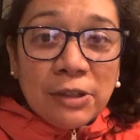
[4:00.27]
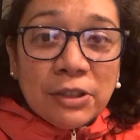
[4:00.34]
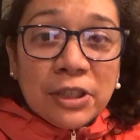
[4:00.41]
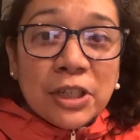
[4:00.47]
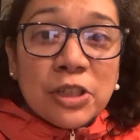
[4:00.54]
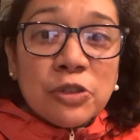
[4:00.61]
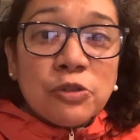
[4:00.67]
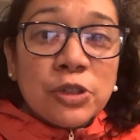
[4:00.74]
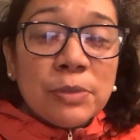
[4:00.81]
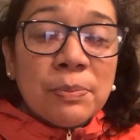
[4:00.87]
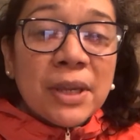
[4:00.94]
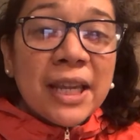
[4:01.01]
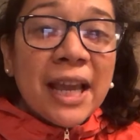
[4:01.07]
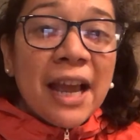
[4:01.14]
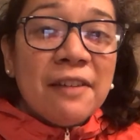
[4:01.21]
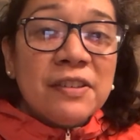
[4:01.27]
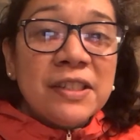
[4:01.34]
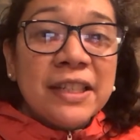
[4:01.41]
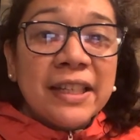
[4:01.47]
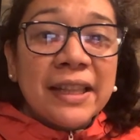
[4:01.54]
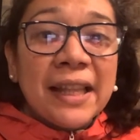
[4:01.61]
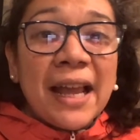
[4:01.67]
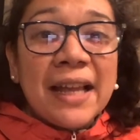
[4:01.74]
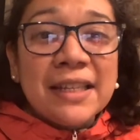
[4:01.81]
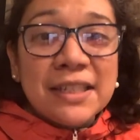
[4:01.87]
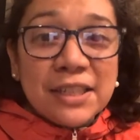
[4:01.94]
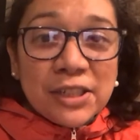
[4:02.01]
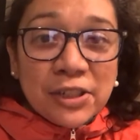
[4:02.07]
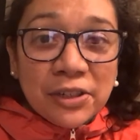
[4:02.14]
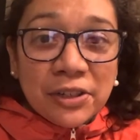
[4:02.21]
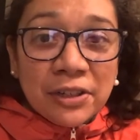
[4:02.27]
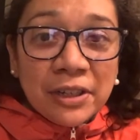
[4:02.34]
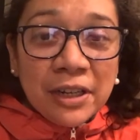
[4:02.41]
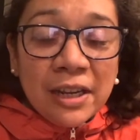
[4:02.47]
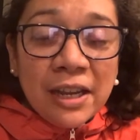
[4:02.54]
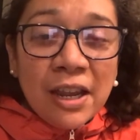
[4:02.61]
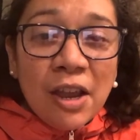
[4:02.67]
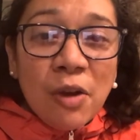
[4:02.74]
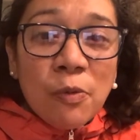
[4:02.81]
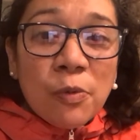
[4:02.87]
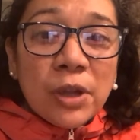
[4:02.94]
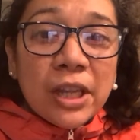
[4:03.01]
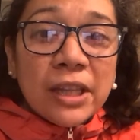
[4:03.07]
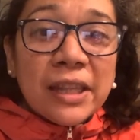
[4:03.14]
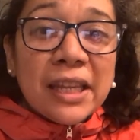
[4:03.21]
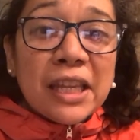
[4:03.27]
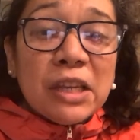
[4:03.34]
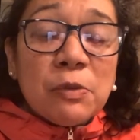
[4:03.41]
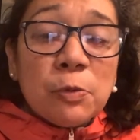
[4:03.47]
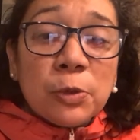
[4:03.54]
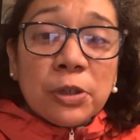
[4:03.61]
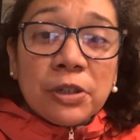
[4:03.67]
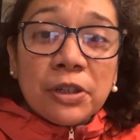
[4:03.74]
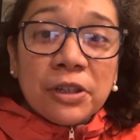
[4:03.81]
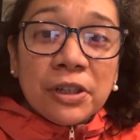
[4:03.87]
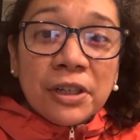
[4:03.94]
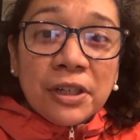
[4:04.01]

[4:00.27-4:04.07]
the country may have seen last year when they were